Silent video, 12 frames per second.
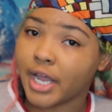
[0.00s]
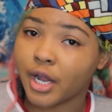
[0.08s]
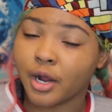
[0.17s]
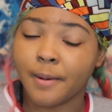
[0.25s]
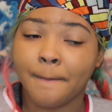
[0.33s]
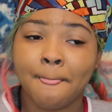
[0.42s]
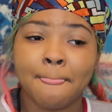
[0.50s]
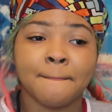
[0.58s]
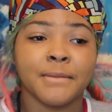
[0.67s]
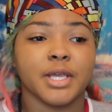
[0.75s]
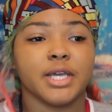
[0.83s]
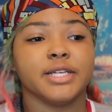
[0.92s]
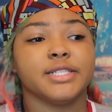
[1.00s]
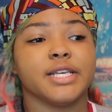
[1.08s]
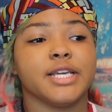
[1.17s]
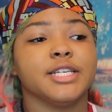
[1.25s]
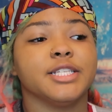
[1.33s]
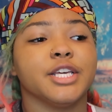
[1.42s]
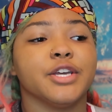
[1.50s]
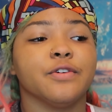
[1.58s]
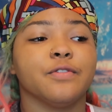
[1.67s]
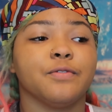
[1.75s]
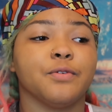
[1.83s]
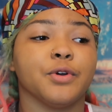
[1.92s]
hair. It's
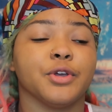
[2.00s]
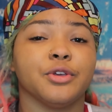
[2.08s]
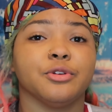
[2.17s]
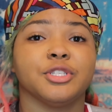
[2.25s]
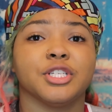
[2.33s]
easier for you